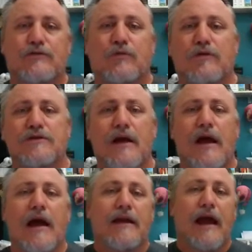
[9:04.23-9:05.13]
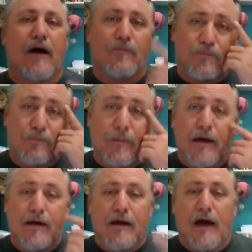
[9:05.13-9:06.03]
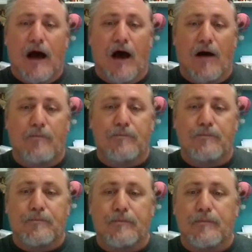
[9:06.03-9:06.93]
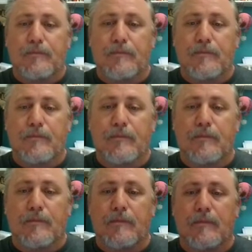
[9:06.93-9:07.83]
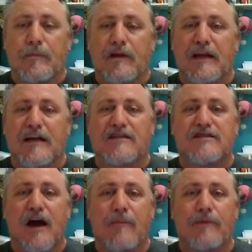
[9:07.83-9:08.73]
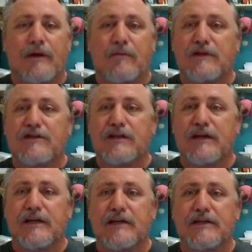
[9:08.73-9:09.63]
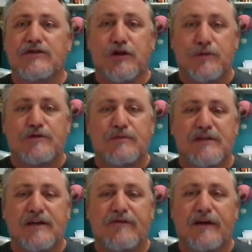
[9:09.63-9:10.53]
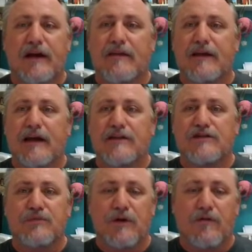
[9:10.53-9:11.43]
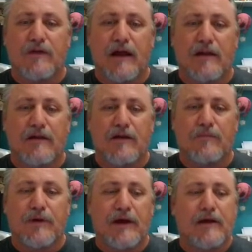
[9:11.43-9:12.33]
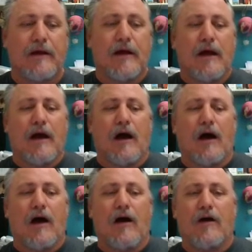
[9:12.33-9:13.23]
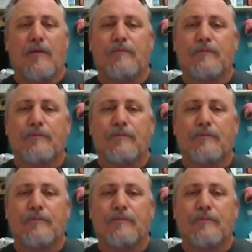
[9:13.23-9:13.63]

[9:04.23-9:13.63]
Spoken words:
towards. Now, the next topic, which is troop specific. I think I just went over that a little bit. Cav,